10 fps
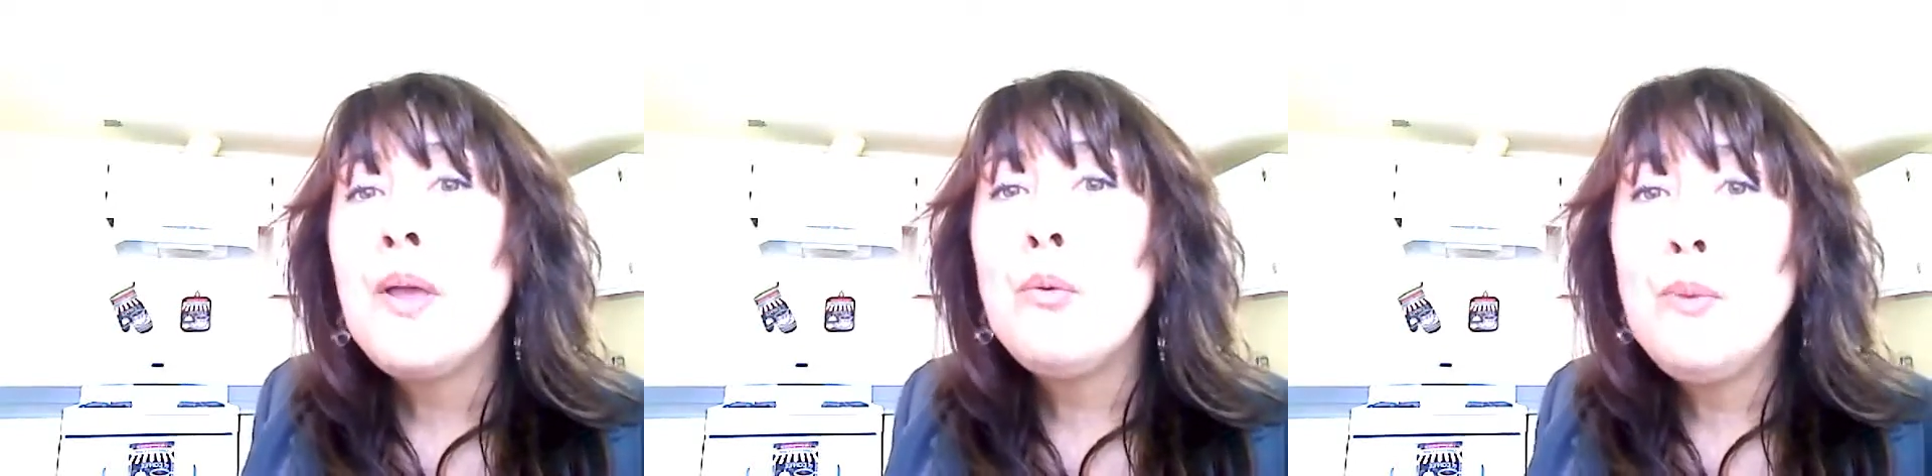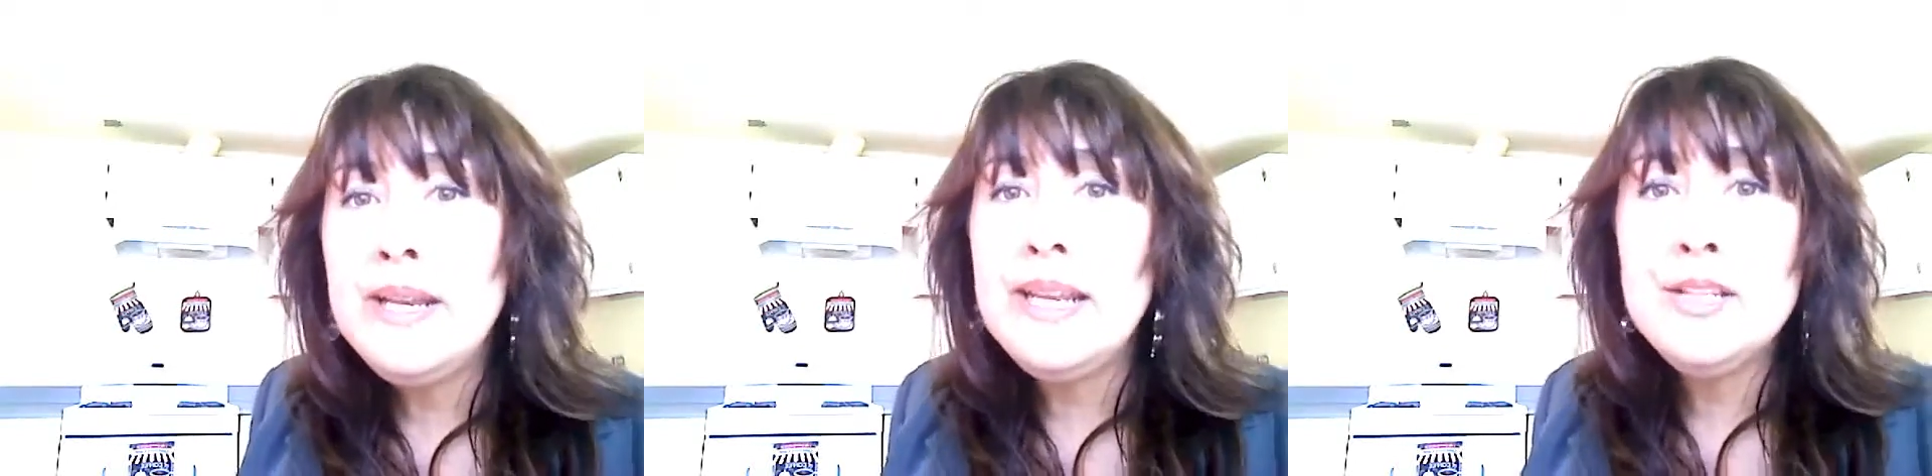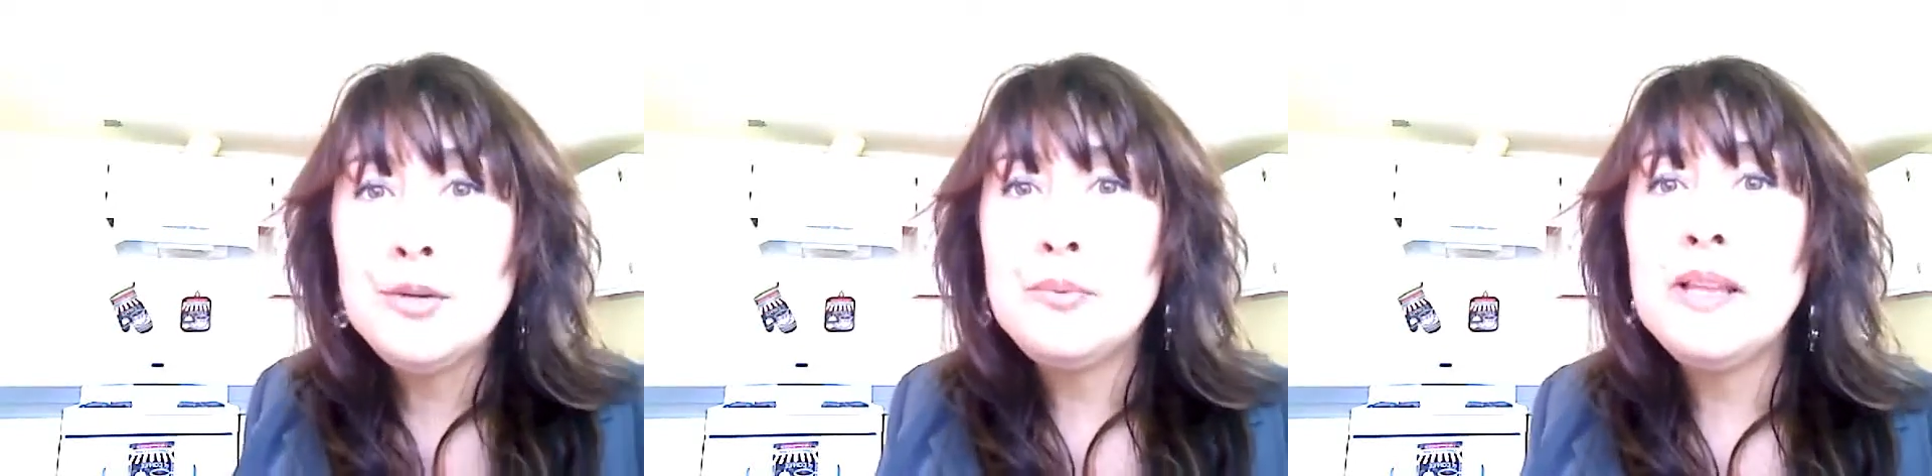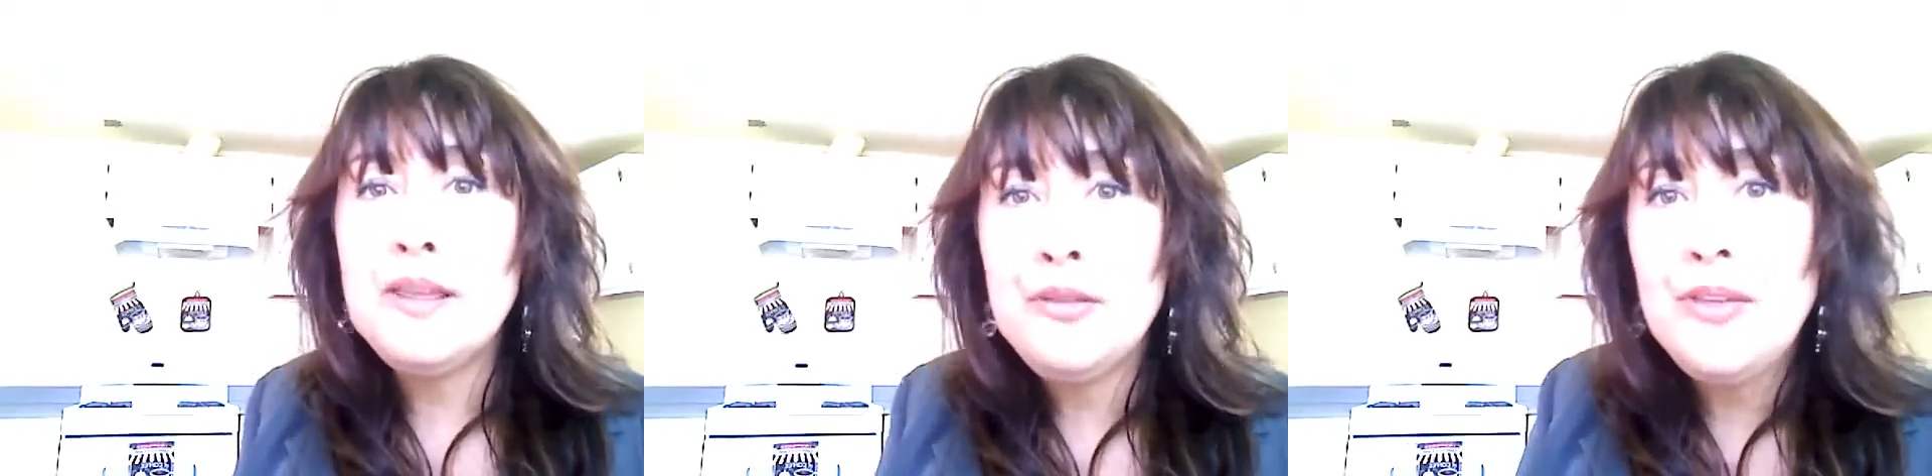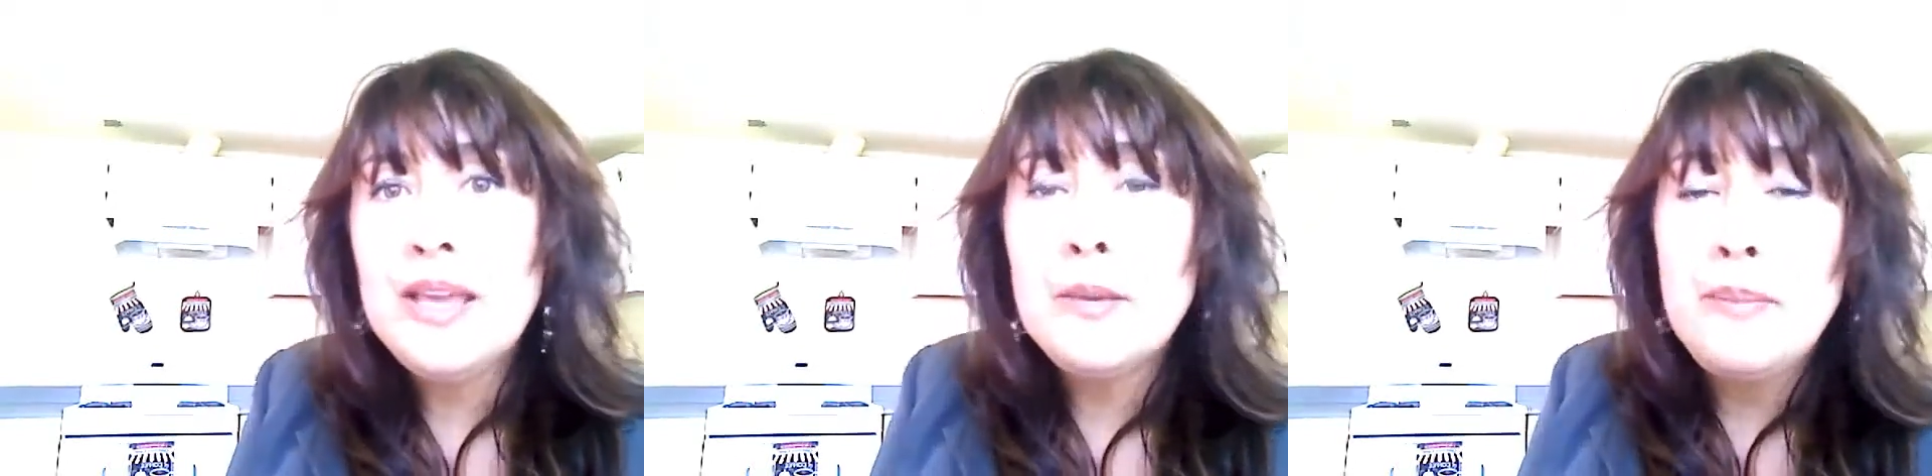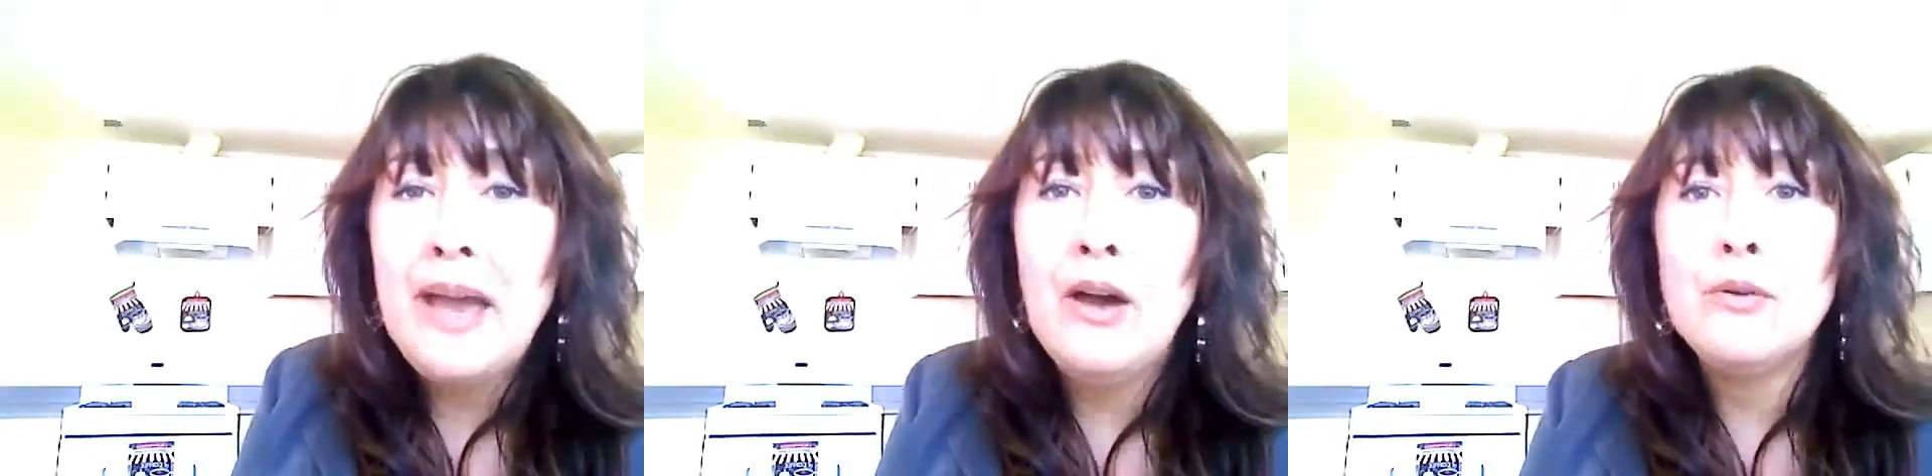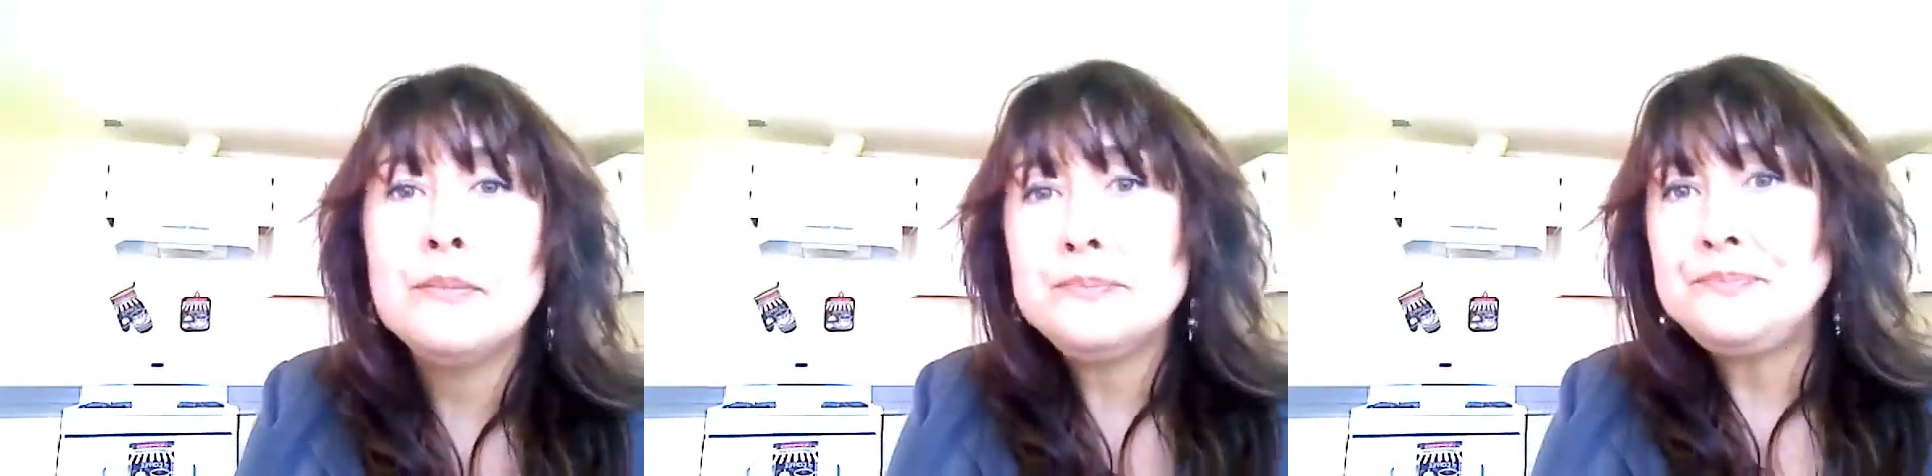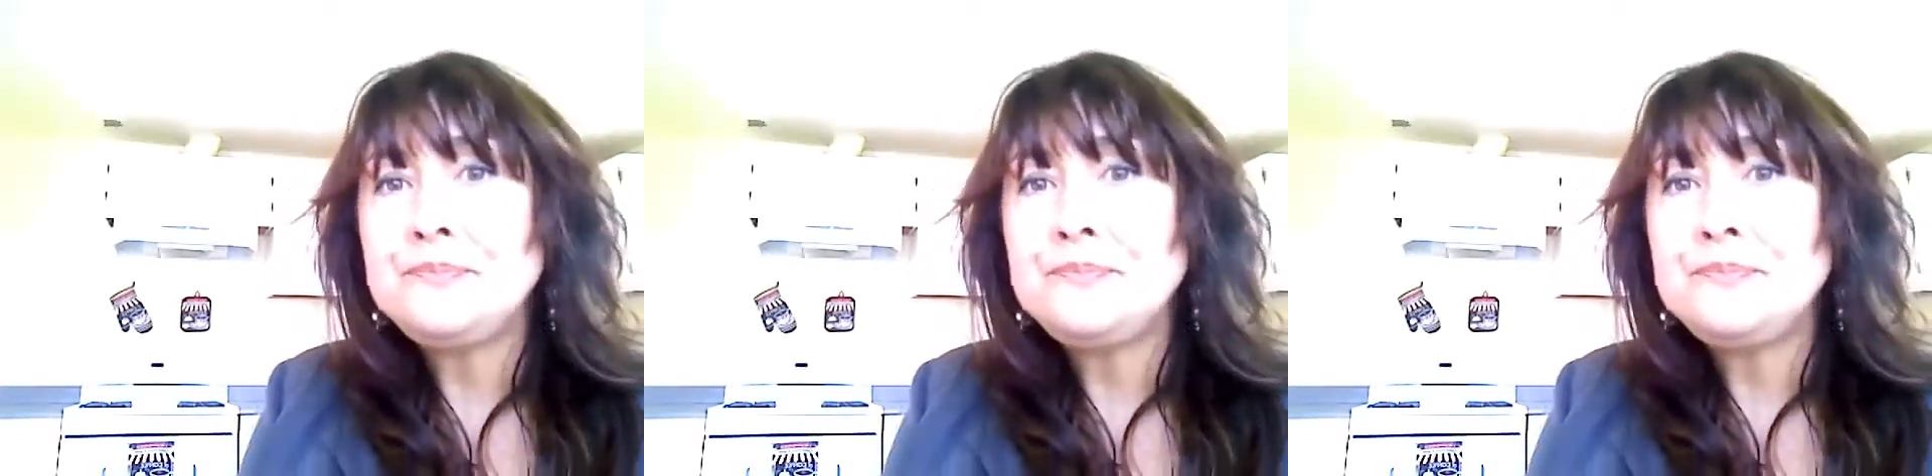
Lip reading: We need to really think about